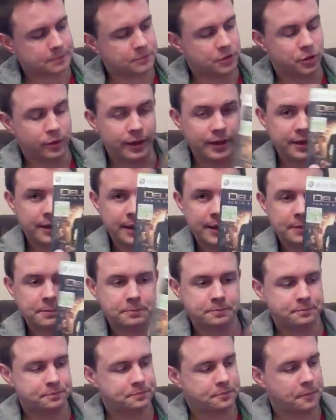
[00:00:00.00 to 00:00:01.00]
Great game,
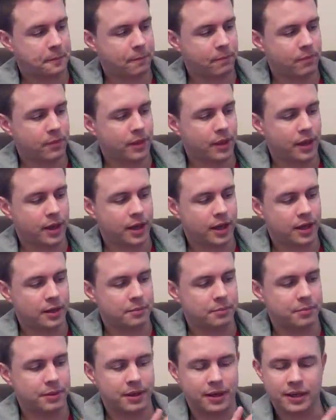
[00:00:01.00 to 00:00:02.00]

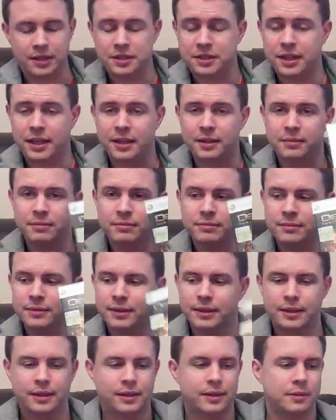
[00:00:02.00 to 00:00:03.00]
but like I say,
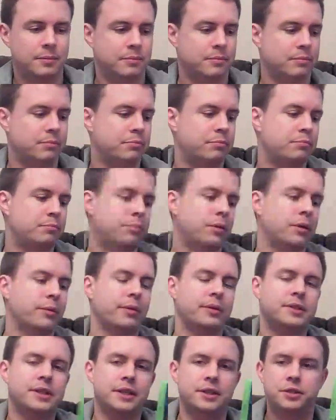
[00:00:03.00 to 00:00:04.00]
probably
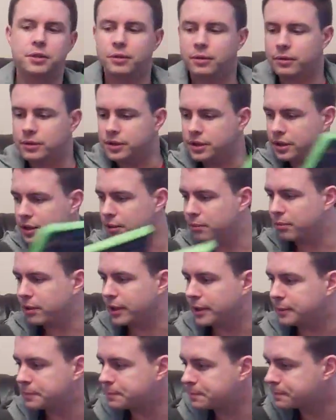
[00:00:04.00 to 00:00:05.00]
won't take too long to
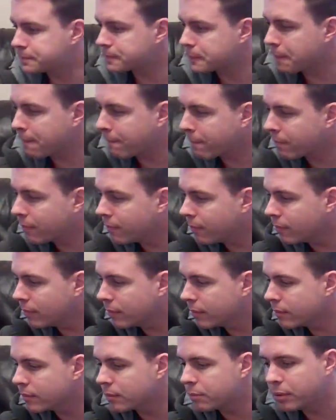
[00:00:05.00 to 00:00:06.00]
complete.
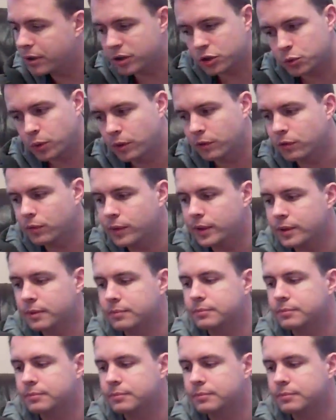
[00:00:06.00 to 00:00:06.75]
About 12 quid.